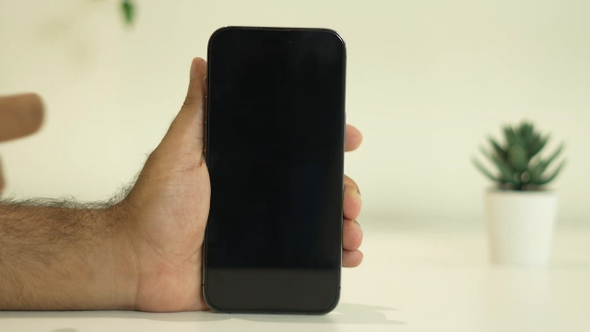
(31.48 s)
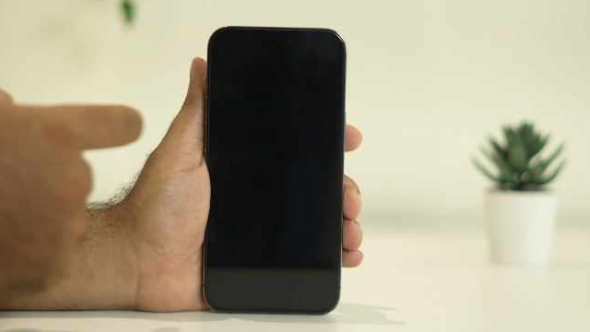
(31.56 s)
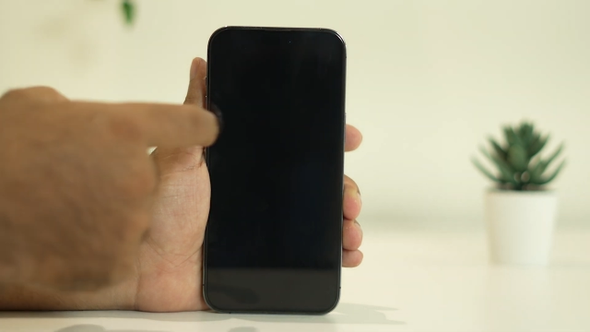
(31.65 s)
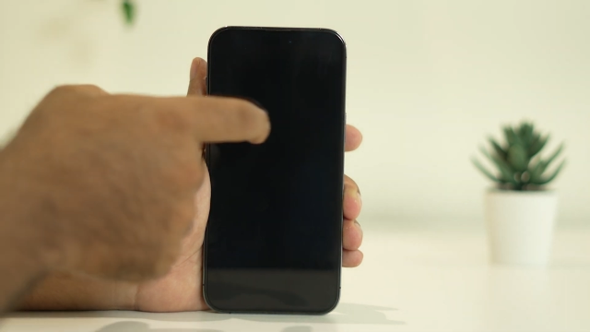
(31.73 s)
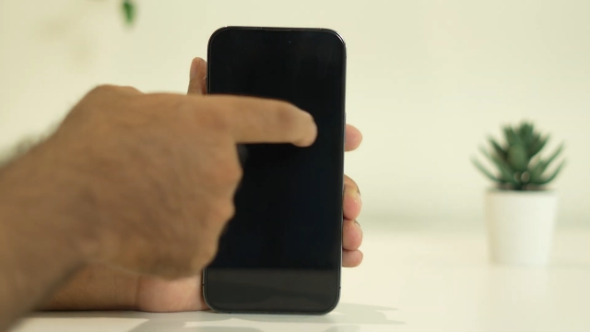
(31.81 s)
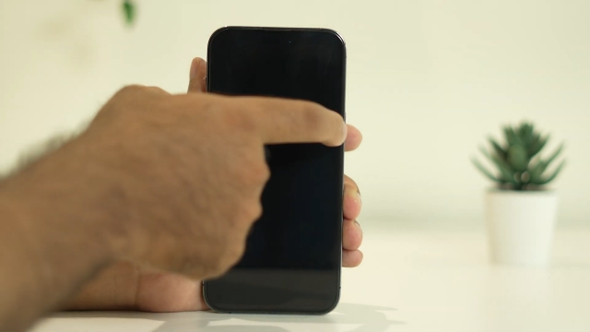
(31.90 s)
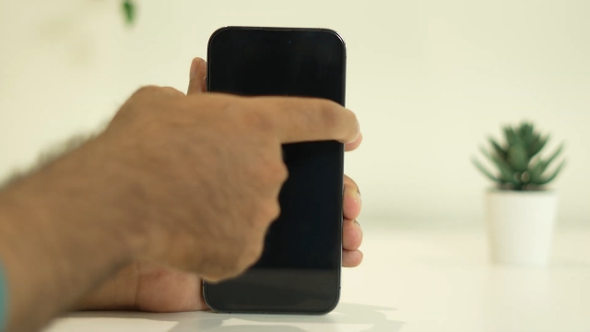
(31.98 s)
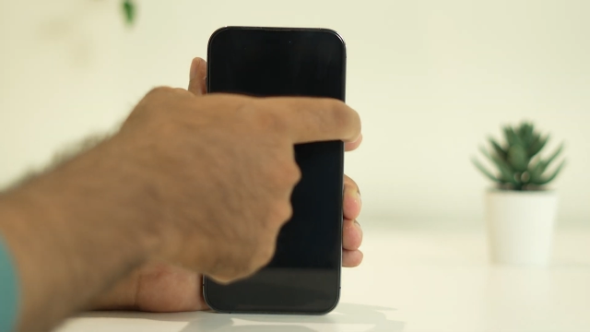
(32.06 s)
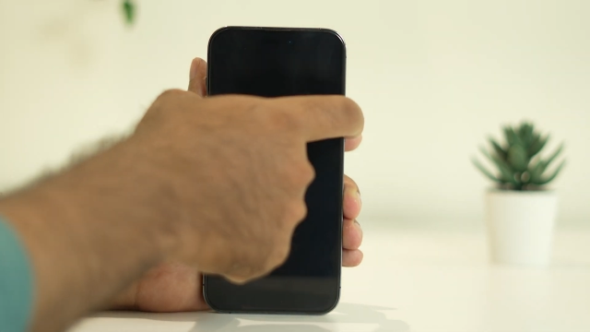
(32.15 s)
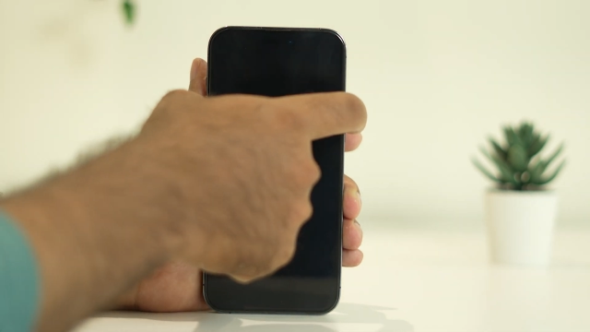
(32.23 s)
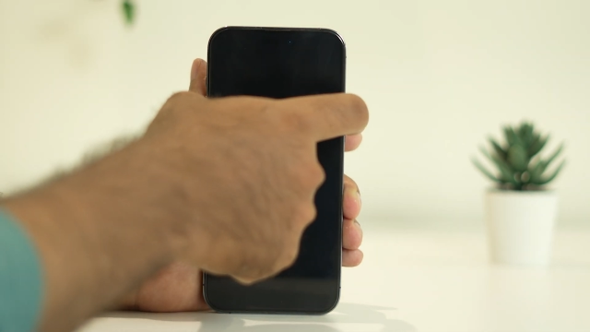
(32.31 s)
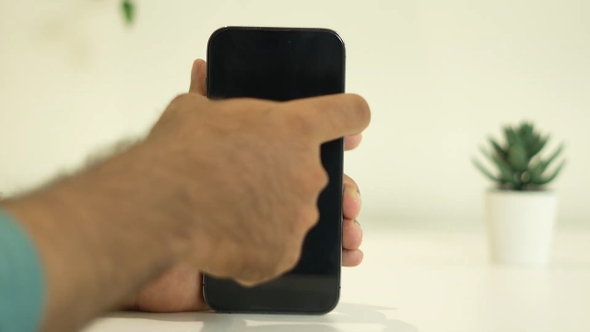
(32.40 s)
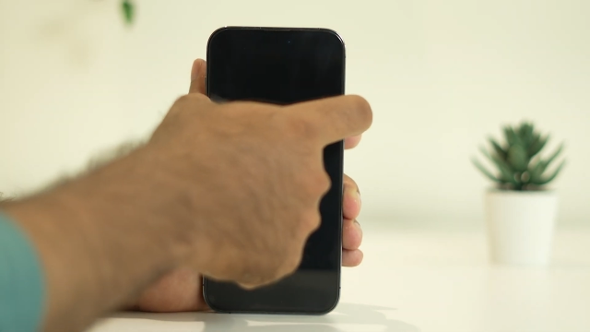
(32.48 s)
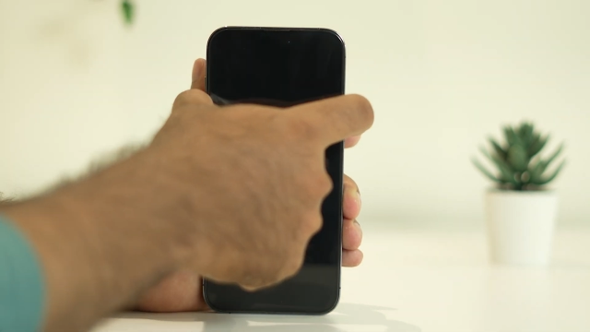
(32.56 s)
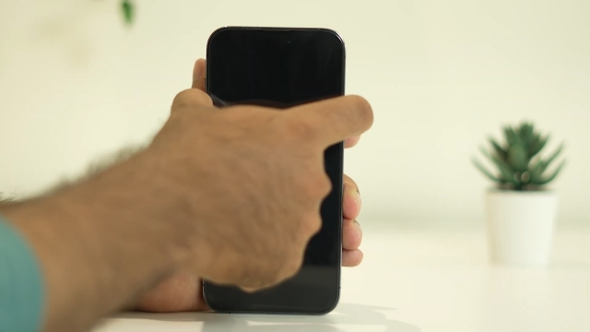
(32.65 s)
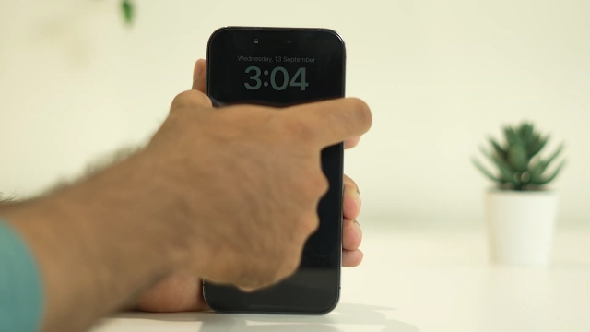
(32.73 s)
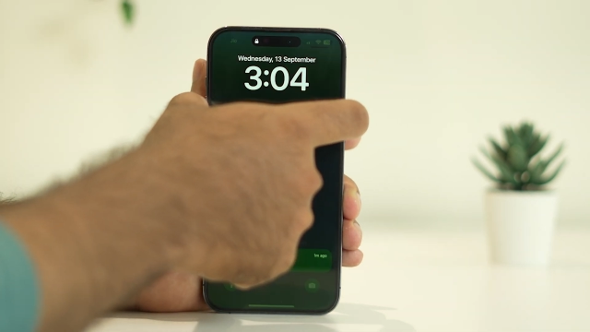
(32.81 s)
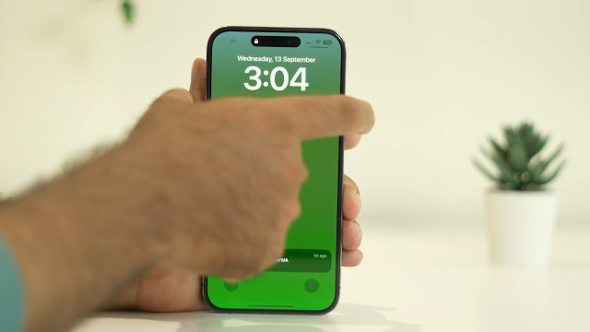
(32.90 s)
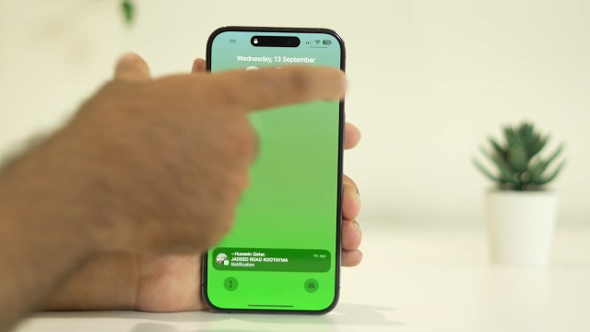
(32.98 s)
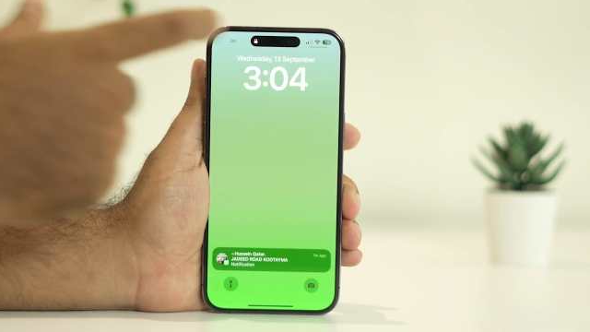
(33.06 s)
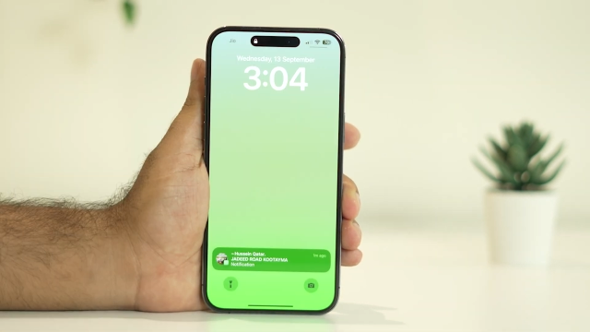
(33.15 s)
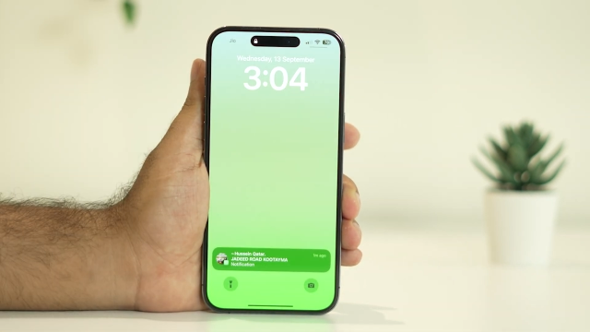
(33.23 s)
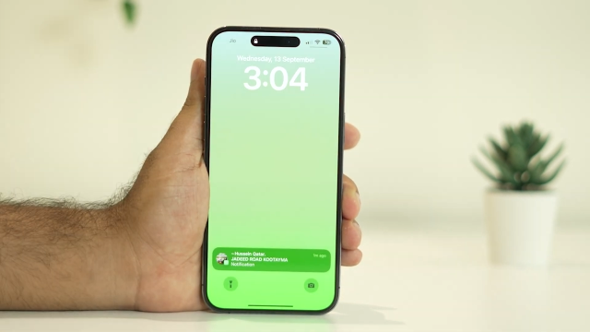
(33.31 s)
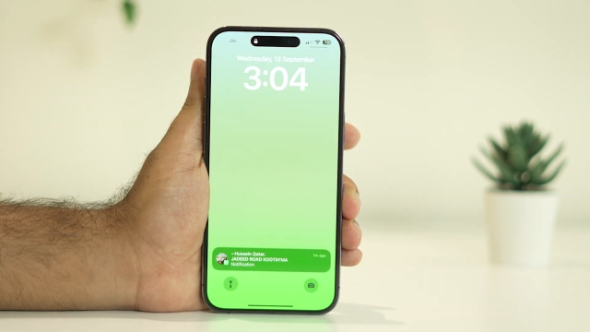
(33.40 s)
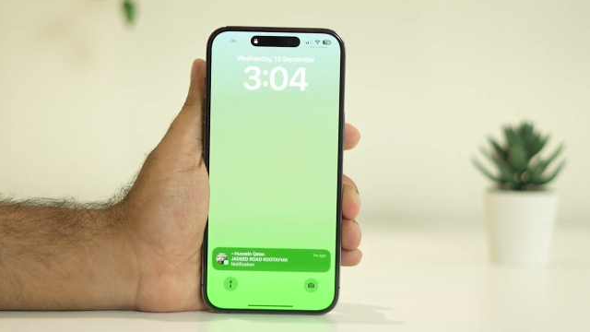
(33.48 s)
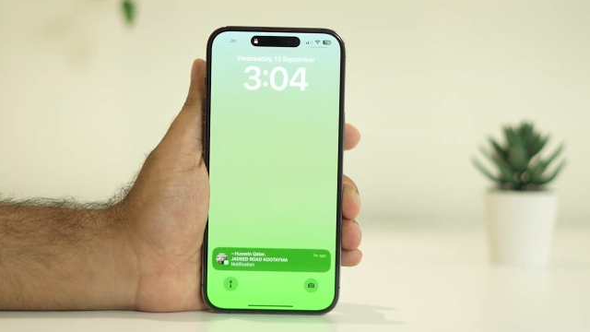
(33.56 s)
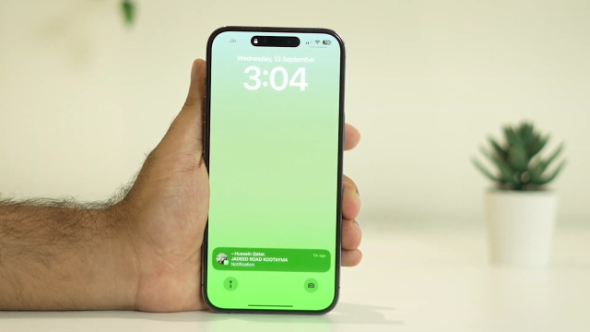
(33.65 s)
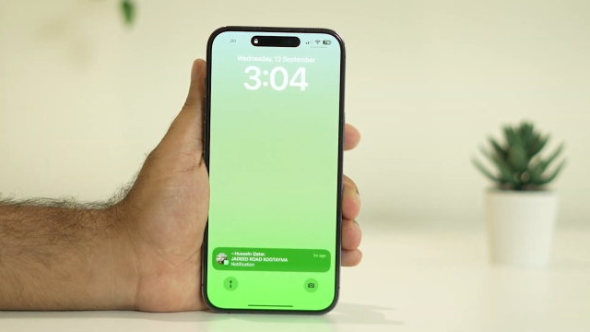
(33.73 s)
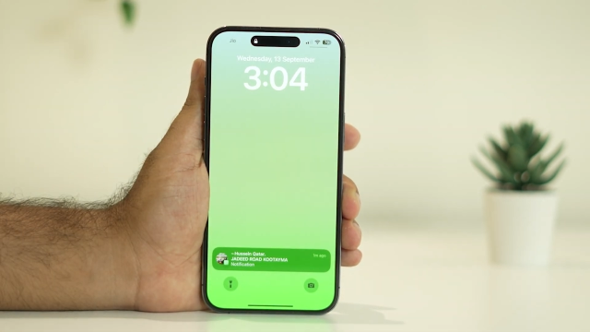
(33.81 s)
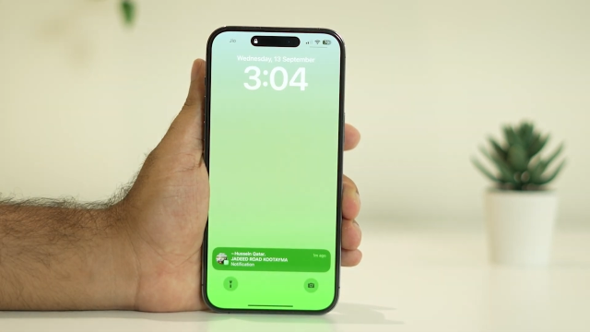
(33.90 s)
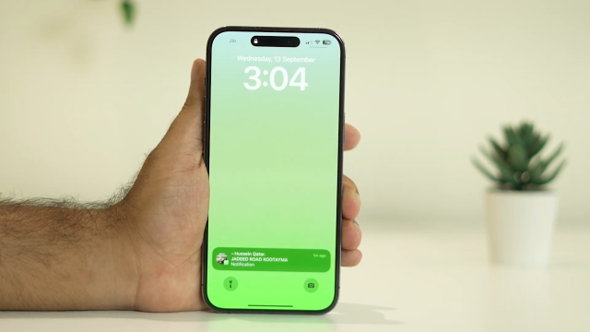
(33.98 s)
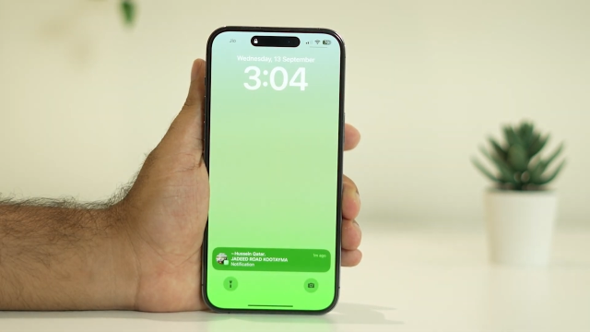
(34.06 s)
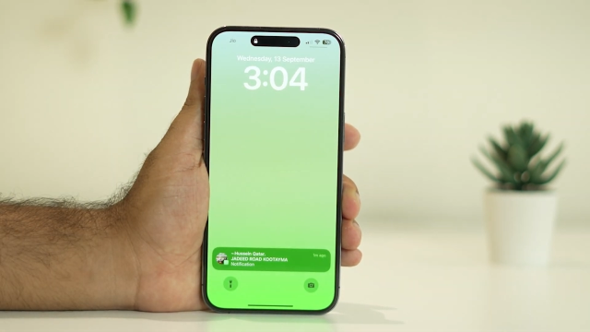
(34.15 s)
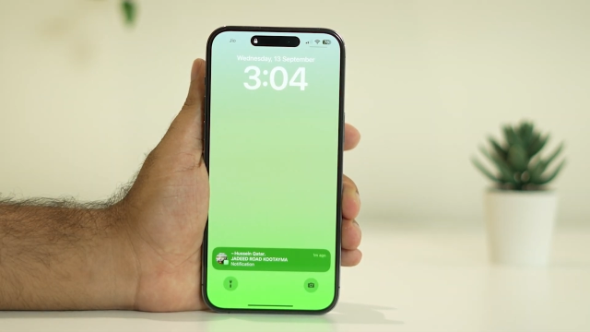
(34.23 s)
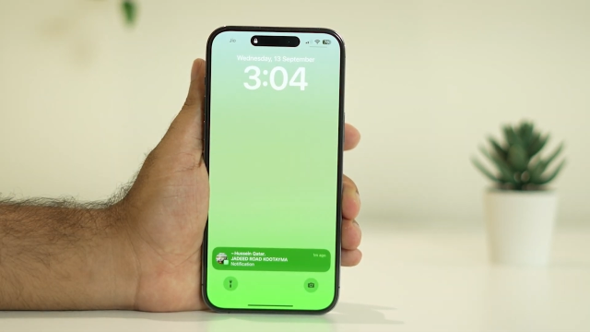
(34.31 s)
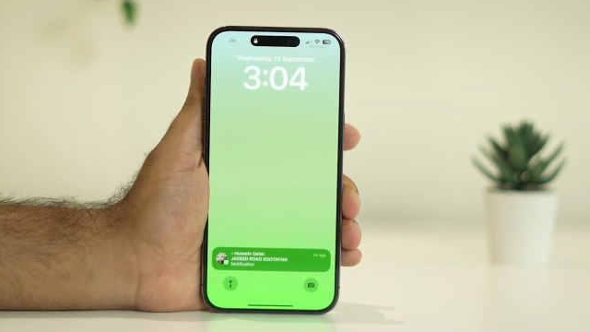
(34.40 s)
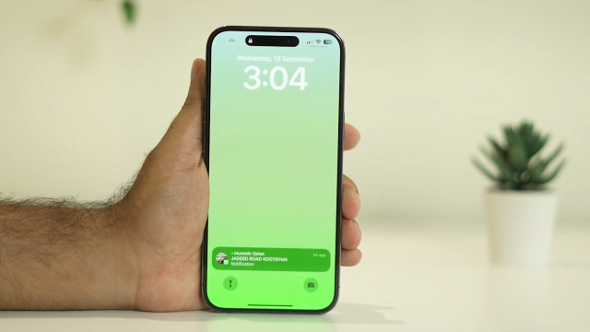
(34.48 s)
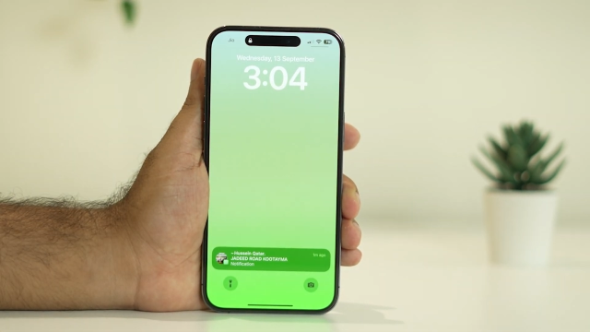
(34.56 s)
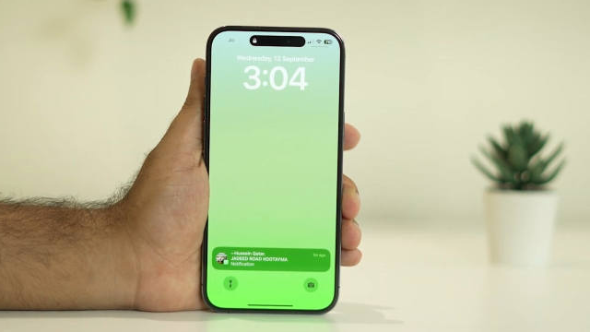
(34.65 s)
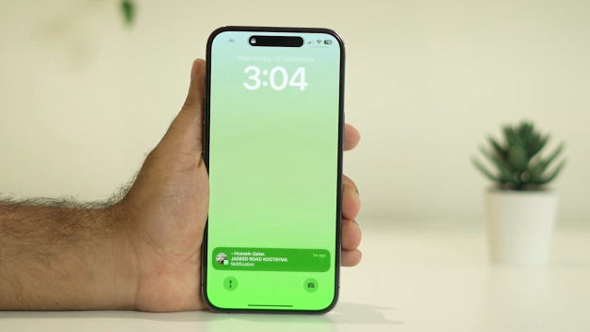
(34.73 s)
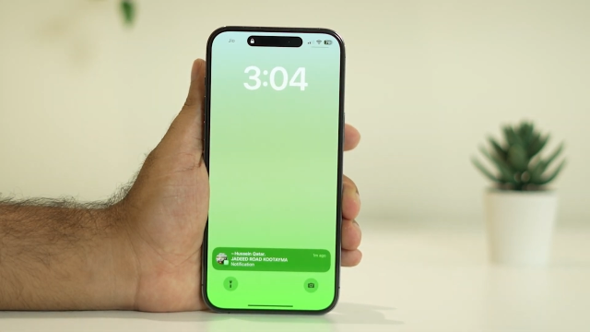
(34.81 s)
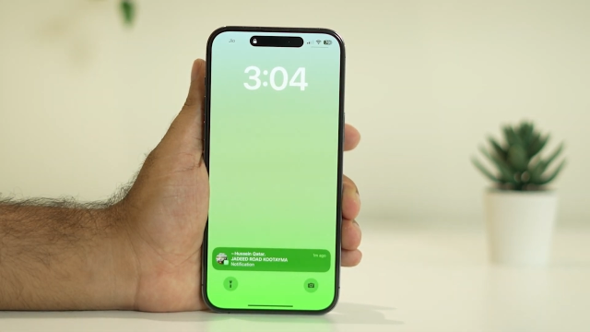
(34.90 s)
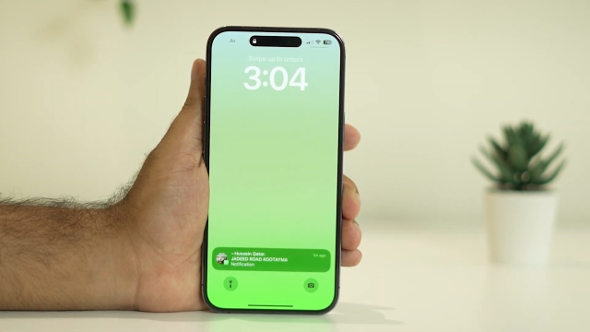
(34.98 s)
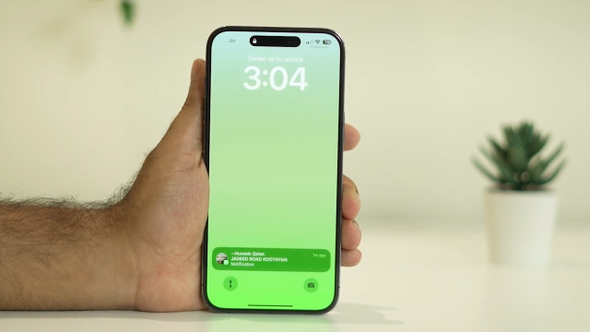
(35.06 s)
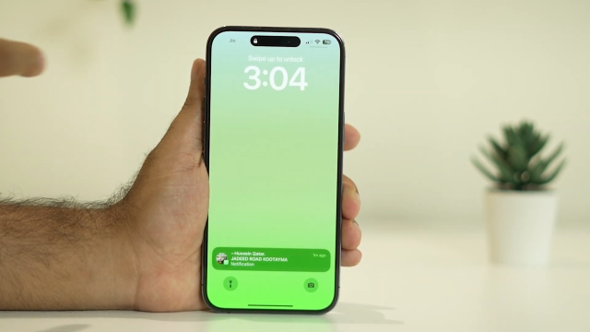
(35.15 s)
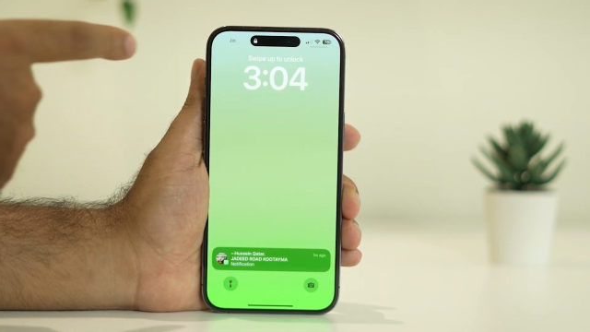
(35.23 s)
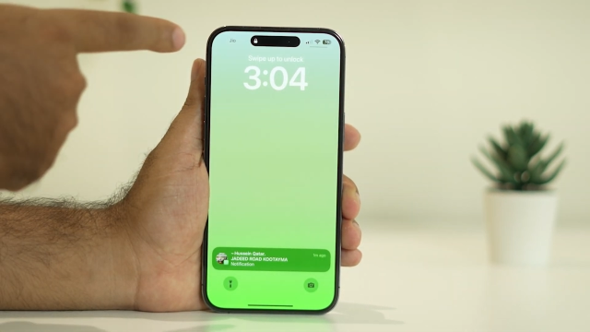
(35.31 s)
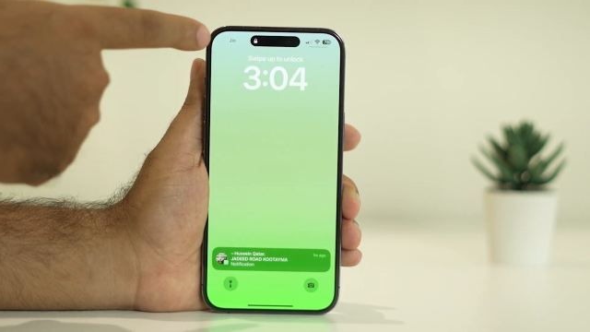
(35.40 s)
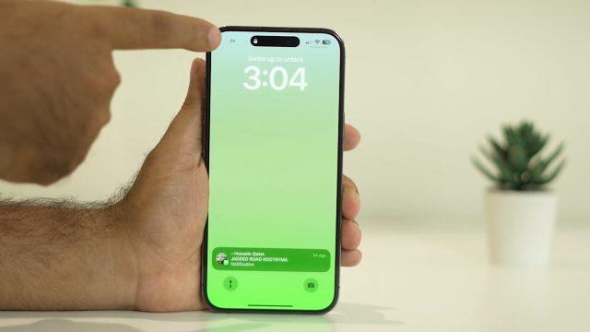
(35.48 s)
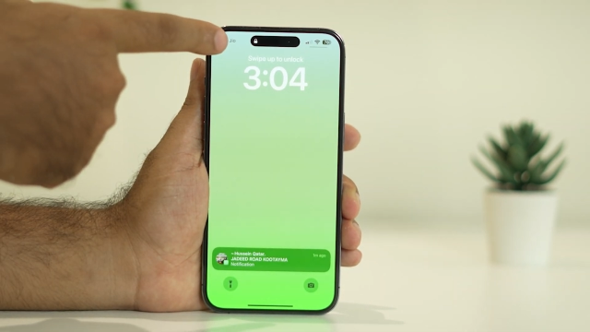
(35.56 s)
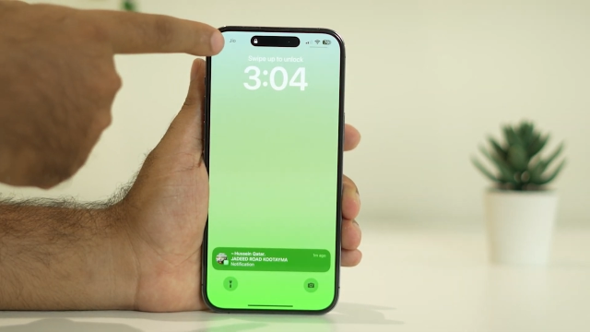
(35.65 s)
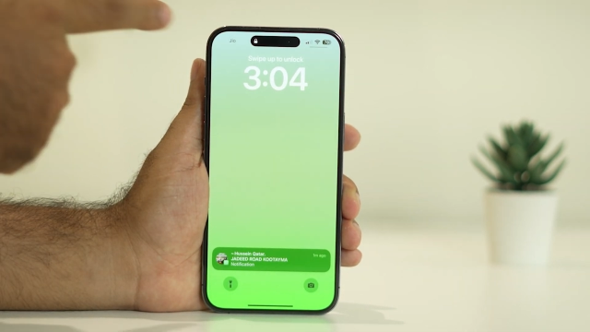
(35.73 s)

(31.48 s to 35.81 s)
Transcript: (no speaker visible)